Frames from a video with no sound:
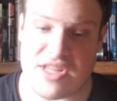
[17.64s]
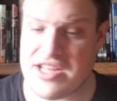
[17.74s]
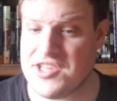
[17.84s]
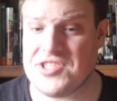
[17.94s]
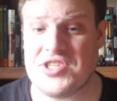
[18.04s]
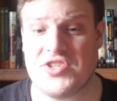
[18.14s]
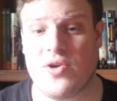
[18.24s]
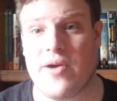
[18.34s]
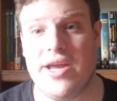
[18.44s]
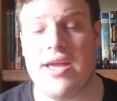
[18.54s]
this is a
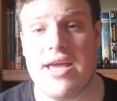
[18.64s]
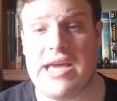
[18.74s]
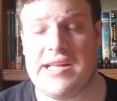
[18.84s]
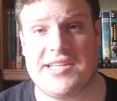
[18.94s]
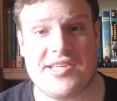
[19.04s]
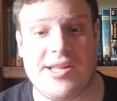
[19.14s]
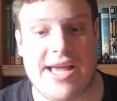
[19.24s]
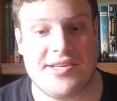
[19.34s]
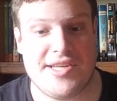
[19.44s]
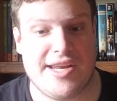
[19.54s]
story that's
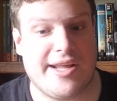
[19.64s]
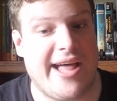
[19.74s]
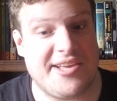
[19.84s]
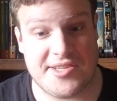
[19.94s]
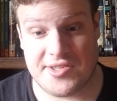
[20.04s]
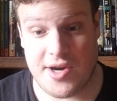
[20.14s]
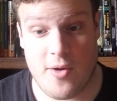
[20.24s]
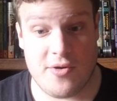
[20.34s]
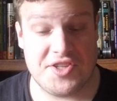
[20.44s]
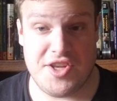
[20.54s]
collected in Classic
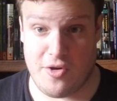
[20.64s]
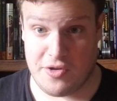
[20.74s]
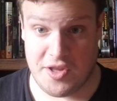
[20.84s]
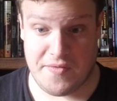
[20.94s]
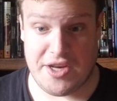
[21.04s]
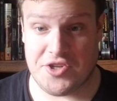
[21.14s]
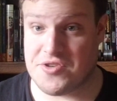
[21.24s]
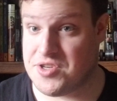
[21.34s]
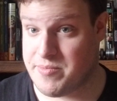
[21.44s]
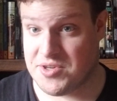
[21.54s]
Star Wars The Early
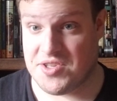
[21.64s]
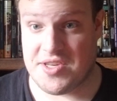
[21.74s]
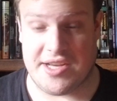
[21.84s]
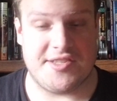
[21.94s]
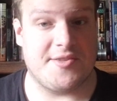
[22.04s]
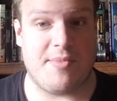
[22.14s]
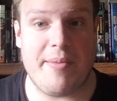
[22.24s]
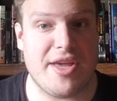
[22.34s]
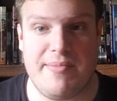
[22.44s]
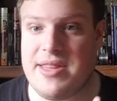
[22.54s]
Adventures number 6. It's
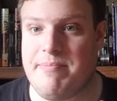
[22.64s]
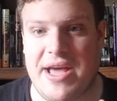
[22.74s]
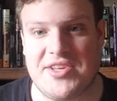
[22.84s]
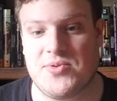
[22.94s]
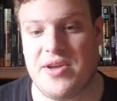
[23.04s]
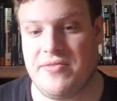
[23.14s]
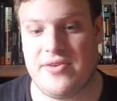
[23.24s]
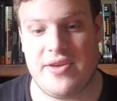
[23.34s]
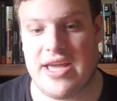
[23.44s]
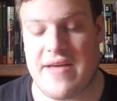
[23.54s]
probably going to be the best way for
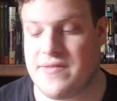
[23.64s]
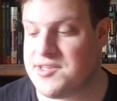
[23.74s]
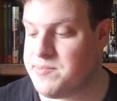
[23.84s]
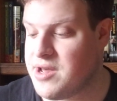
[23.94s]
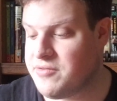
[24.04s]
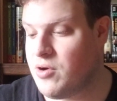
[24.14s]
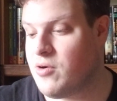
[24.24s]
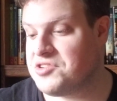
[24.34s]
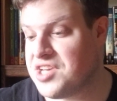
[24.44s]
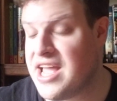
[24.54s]
you to get this. But of
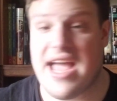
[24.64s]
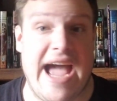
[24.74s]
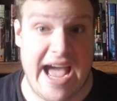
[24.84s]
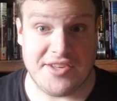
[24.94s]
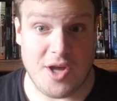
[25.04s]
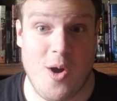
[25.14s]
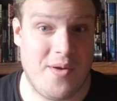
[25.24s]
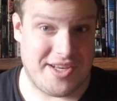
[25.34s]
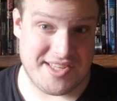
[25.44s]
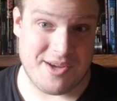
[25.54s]
course, as
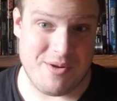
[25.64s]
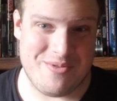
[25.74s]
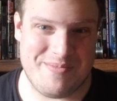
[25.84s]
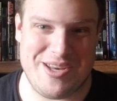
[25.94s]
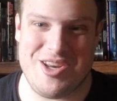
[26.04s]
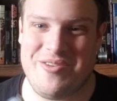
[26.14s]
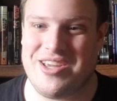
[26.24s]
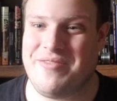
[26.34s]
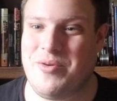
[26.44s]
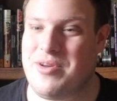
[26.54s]
always, like what we've been
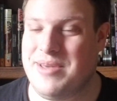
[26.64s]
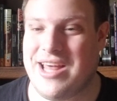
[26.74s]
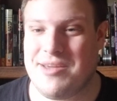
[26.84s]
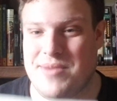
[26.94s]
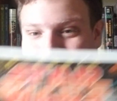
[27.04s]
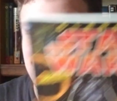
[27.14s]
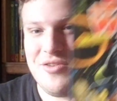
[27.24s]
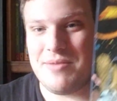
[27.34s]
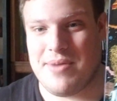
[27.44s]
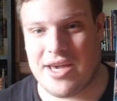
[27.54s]
doing, if you want to be like me, you
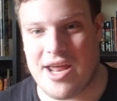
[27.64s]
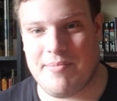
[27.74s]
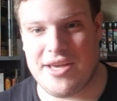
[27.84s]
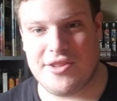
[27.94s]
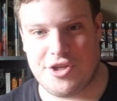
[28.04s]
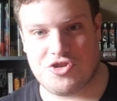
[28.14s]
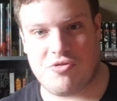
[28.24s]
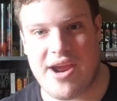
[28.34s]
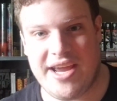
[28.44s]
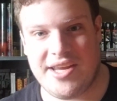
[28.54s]
can pick it up in the
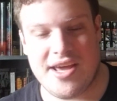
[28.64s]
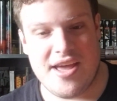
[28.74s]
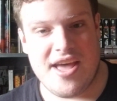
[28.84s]
trade,